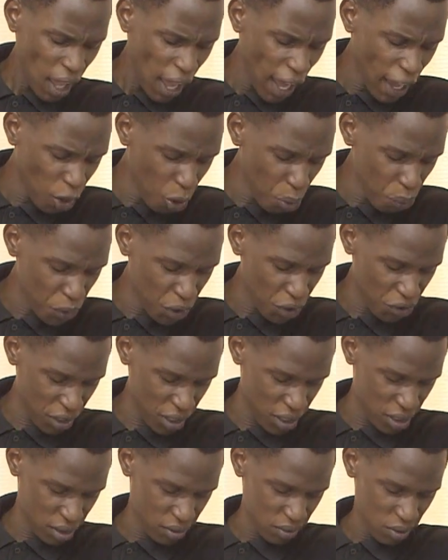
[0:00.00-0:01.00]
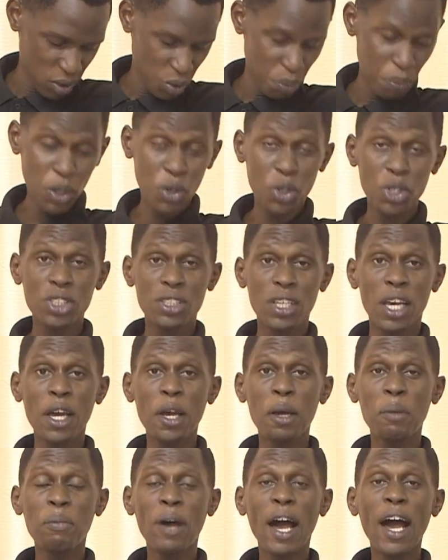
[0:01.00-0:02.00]
I hope you're ready, because
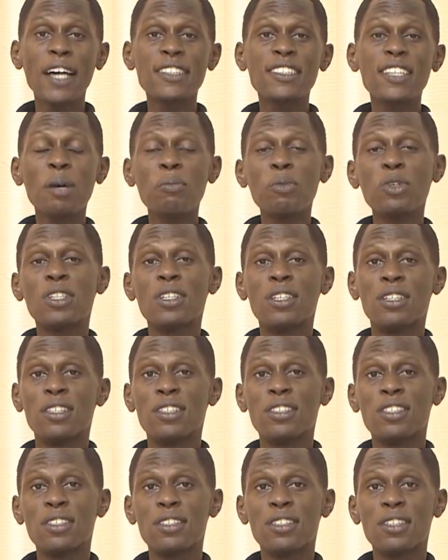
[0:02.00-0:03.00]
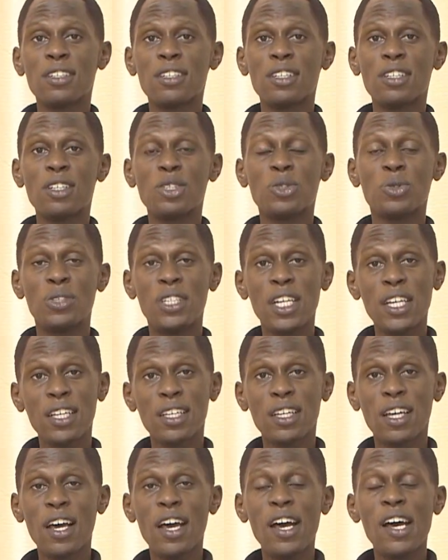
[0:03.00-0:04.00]
our sermon
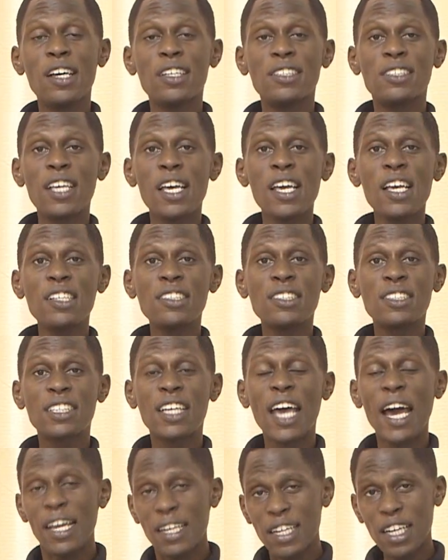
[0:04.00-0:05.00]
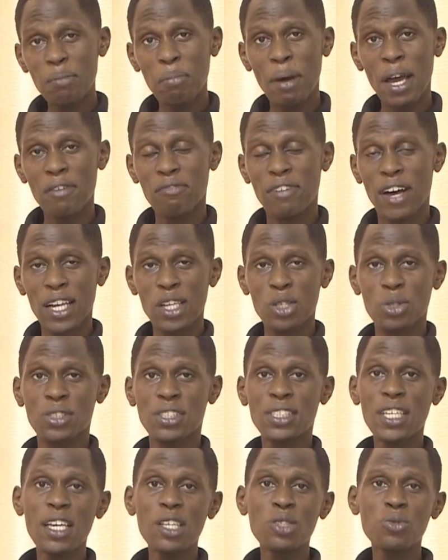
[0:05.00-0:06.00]
today says guided by values.
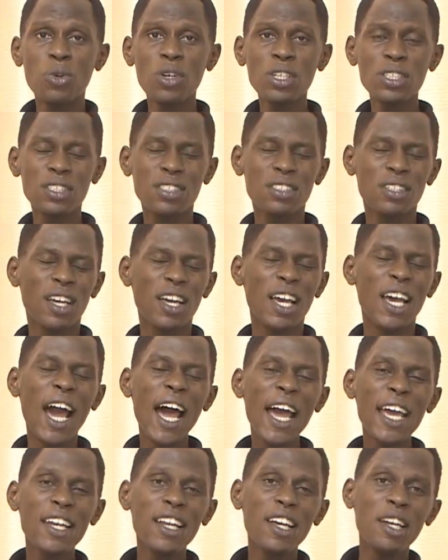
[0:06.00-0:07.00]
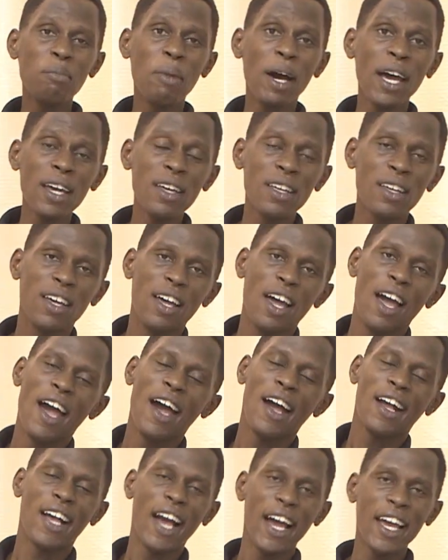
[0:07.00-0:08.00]
Says what? Guided by
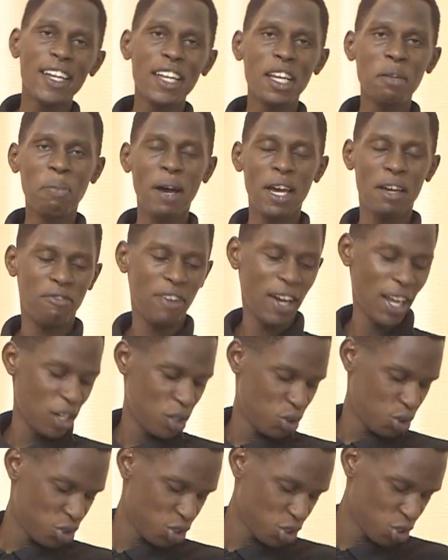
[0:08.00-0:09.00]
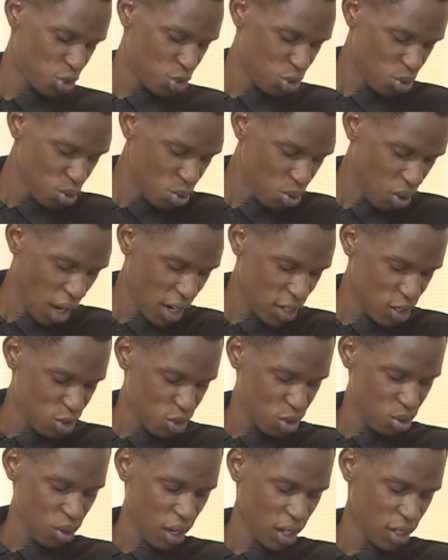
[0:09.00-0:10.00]
values. True and
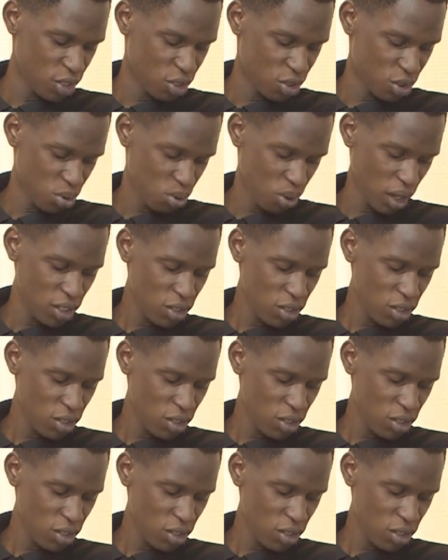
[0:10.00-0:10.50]
true and true.